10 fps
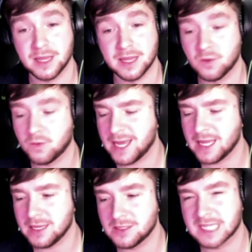and the way that
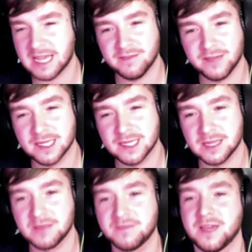you say things
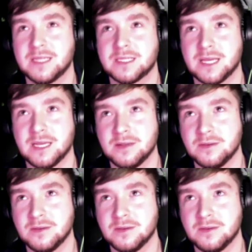and the face that you